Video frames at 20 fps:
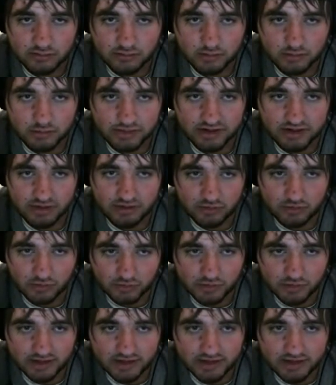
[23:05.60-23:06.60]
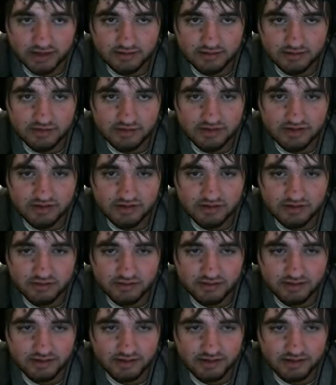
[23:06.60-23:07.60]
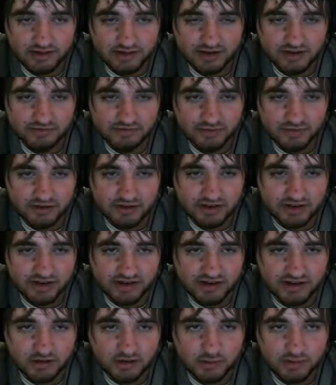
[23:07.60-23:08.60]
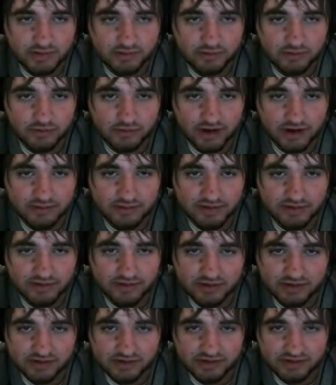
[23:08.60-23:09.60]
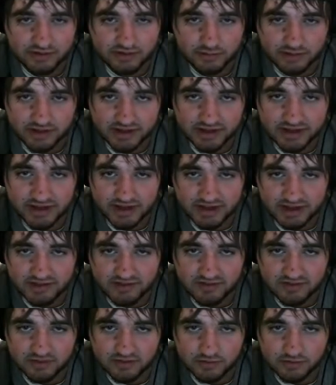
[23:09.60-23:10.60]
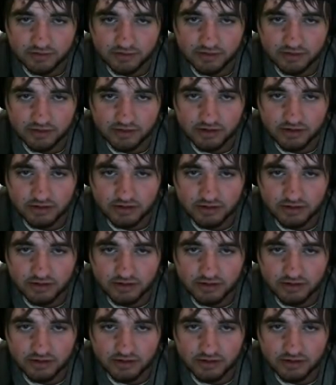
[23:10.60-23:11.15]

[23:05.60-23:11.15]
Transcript: We grabbed... I mean, as far as I know, we've grabbed everything that we can so far.